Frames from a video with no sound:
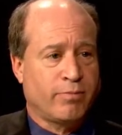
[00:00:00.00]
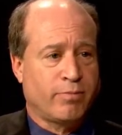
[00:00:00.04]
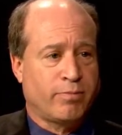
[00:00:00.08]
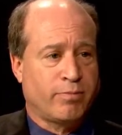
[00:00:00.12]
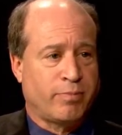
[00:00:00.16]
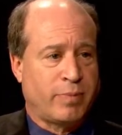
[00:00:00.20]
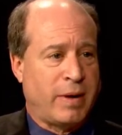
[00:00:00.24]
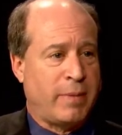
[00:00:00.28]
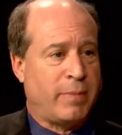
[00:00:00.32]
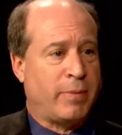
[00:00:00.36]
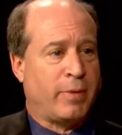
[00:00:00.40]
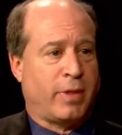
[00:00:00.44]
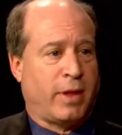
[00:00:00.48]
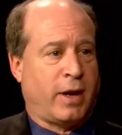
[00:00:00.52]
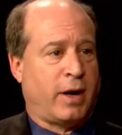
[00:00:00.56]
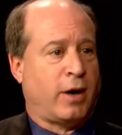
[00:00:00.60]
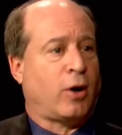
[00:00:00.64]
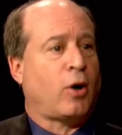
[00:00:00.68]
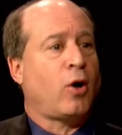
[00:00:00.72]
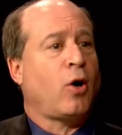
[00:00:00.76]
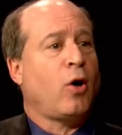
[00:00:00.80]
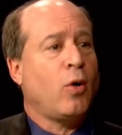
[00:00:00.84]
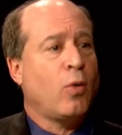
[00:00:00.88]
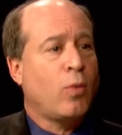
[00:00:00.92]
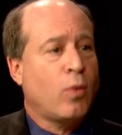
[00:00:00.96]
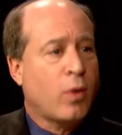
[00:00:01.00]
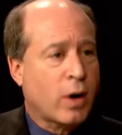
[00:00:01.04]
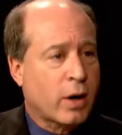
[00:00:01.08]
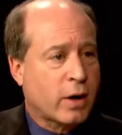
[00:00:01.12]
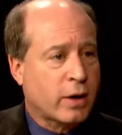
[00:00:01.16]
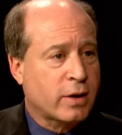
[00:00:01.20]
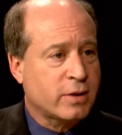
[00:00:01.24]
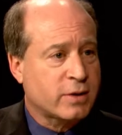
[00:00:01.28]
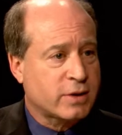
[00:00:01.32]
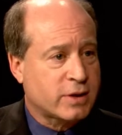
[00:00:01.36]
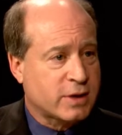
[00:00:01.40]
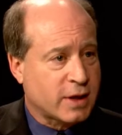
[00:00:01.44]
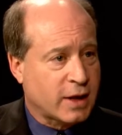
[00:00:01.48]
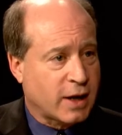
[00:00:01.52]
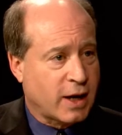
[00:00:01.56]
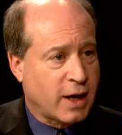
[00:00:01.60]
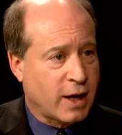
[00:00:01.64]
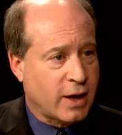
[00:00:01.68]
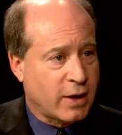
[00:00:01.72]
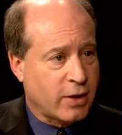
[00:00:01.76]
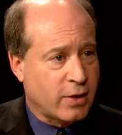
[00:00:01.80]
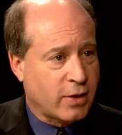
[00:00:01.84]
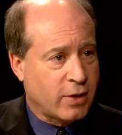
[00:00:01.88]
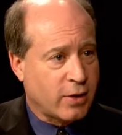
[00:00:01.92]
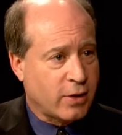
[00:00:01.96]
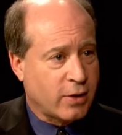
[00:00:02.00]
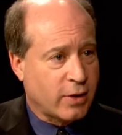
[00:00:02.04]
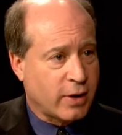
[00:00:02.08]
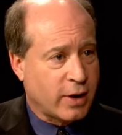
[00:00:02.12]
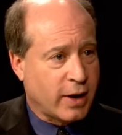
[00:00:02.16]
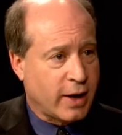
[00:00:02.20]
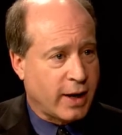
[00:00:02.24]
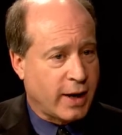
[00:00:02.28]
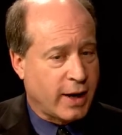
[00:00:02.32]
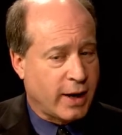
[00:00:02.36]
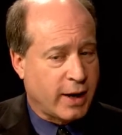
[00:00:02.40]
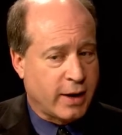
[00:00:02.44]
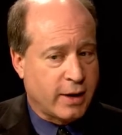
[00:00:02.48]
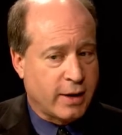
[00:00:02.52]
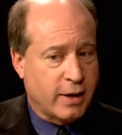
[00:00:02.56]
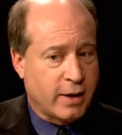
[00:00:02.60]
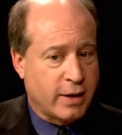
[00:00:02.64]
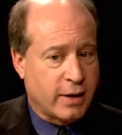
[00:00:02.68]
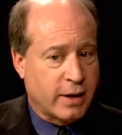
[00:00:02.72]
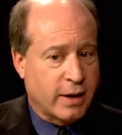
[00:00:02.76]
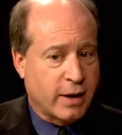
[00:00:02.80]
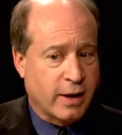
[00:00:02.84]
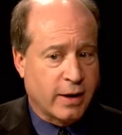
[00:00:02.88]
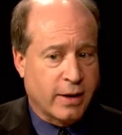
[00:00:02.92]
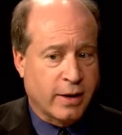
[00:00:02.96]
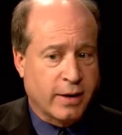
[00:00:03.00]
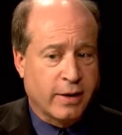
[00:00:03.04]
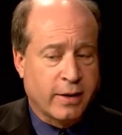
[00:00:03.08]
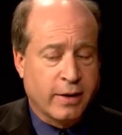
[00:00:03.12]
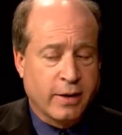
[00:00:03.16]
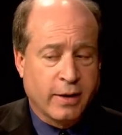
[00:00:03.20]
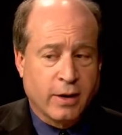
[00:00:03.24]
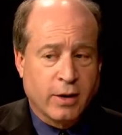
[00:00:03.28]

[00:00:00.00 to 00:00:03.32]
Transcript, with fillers: people that are co-workers together, and uh,